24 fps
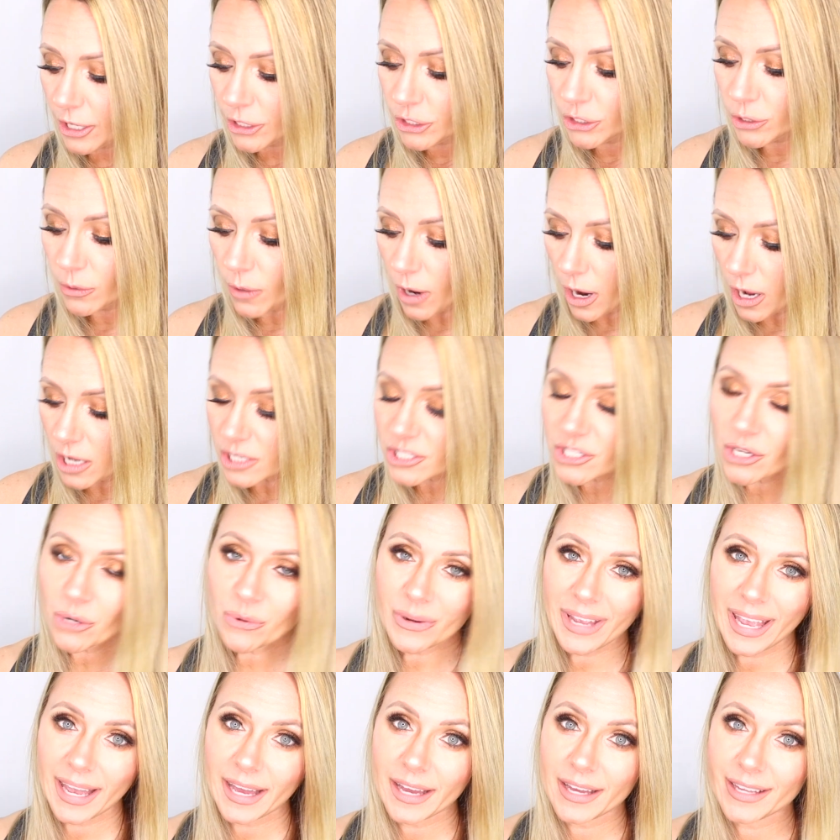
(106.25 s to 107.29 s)
You also
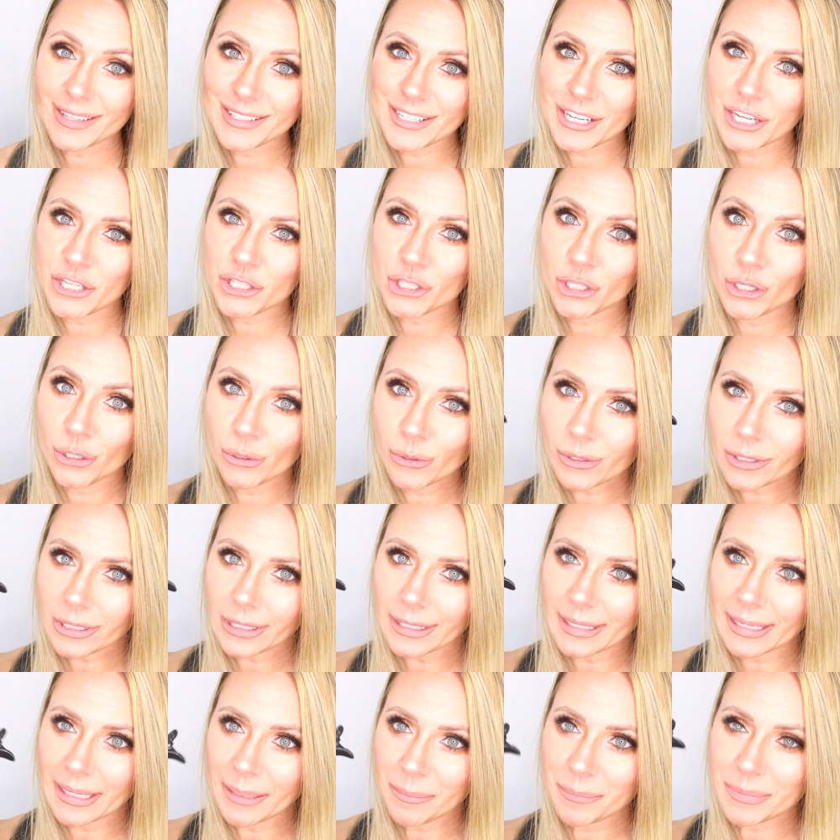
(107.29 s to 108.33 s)
get 2
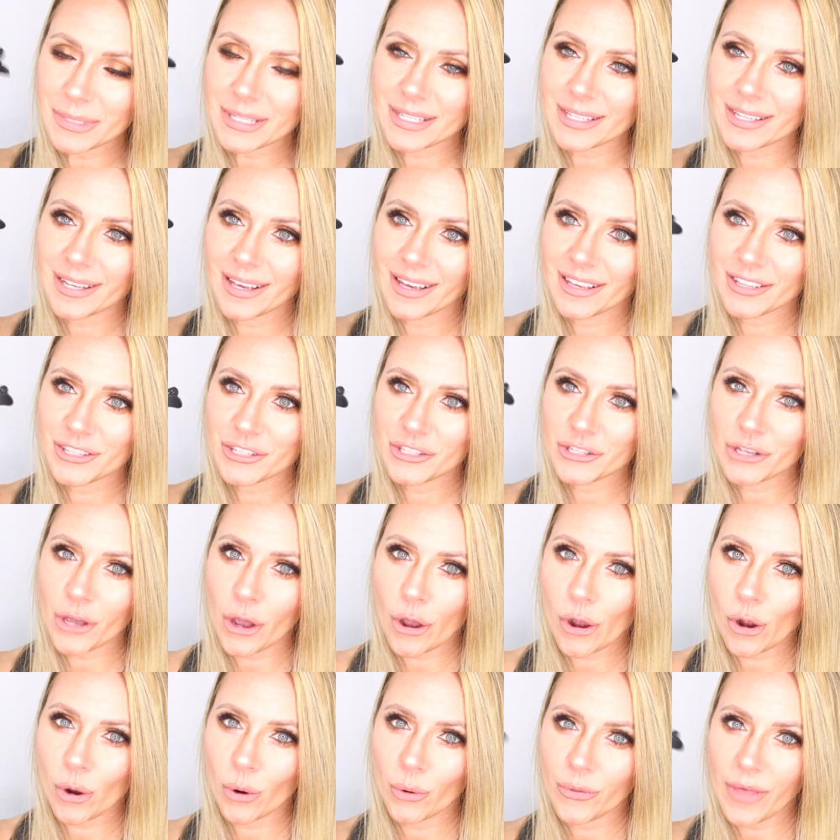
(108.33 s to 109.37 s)
clips,
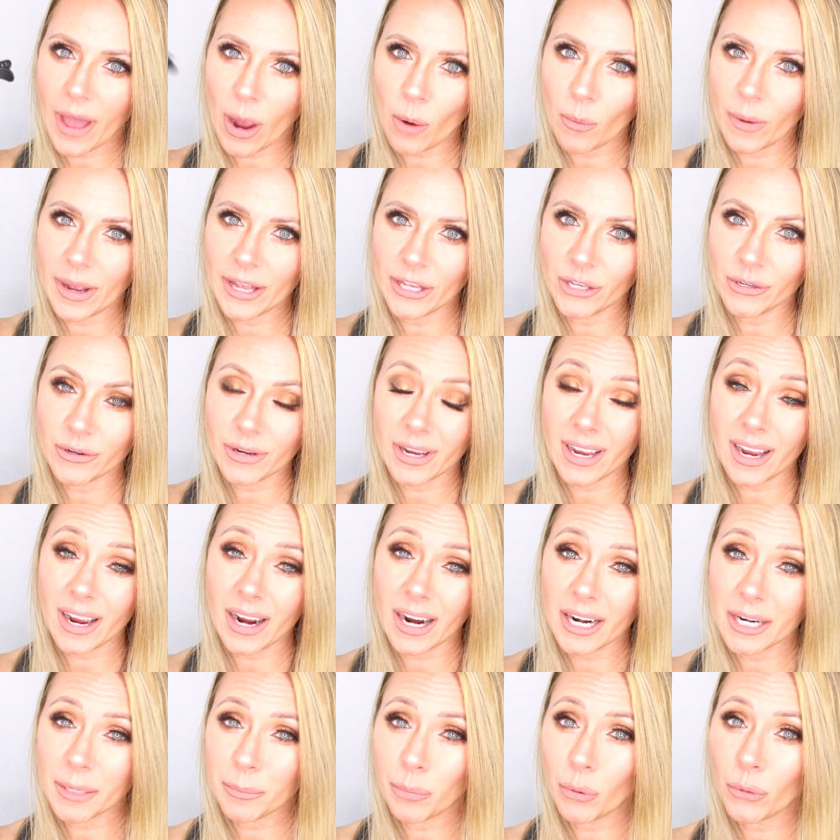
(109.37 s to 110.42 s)
so that way you can
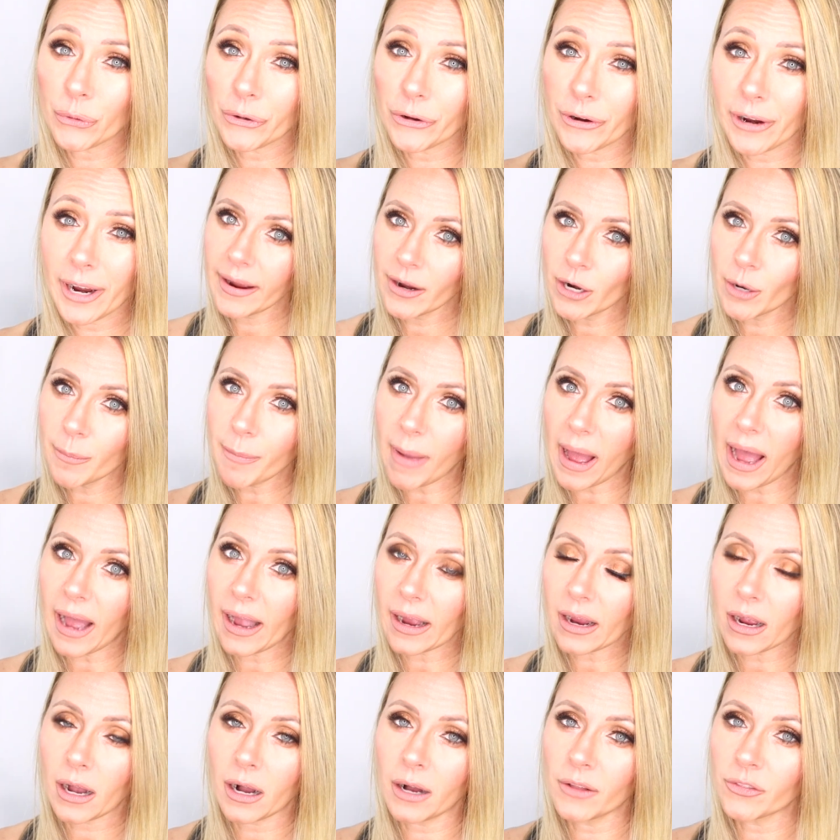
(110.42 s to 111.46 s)
kind of pull your hair
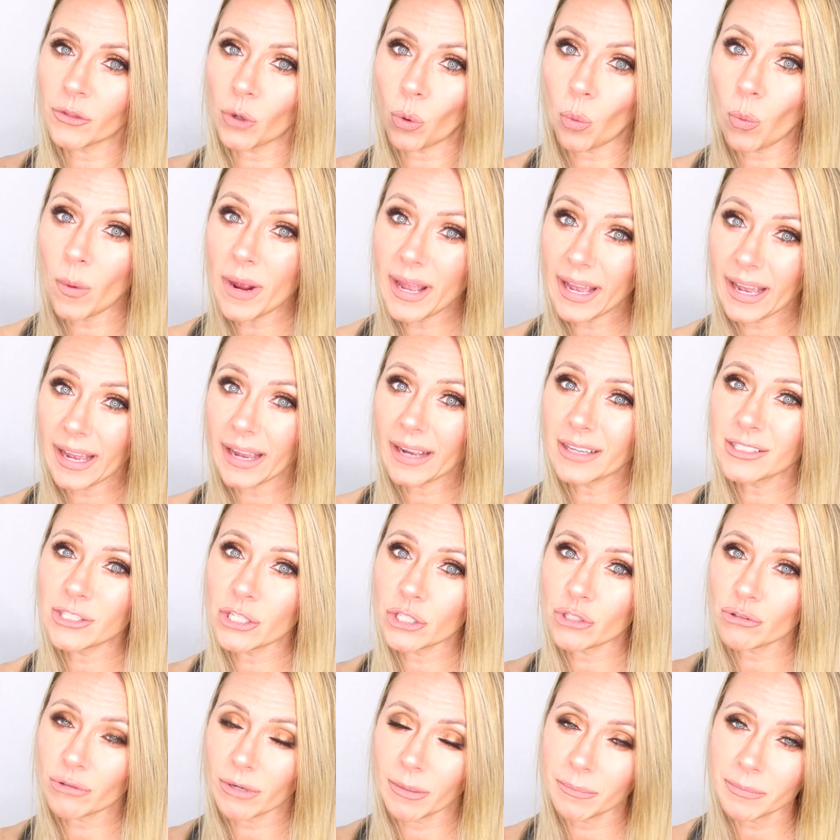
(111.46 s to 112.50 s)
back on the wig to
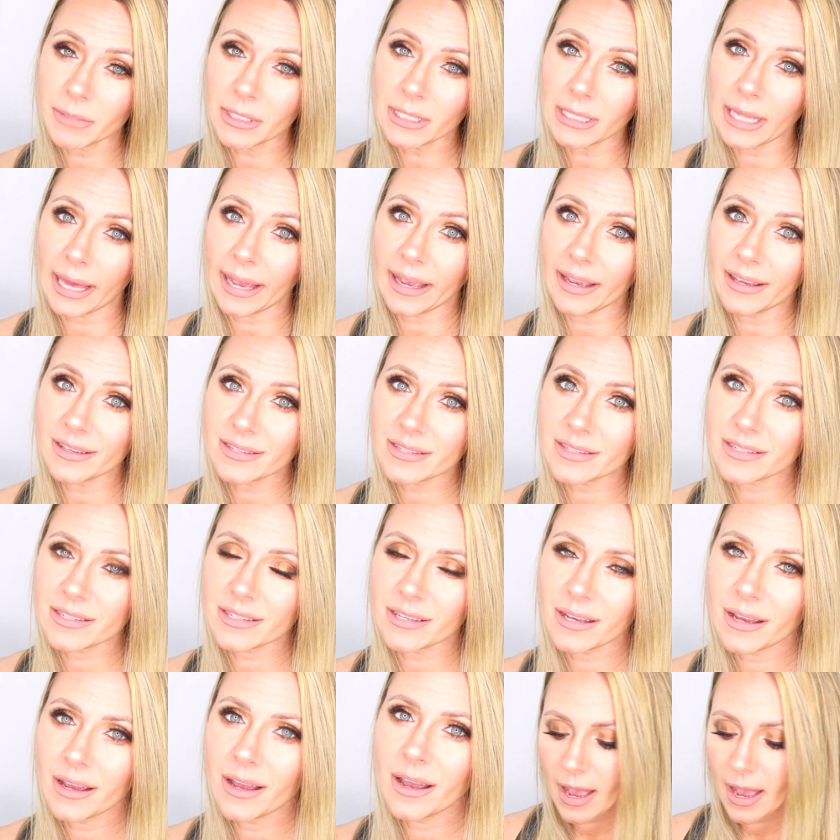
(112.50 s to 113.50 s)
trim the lace.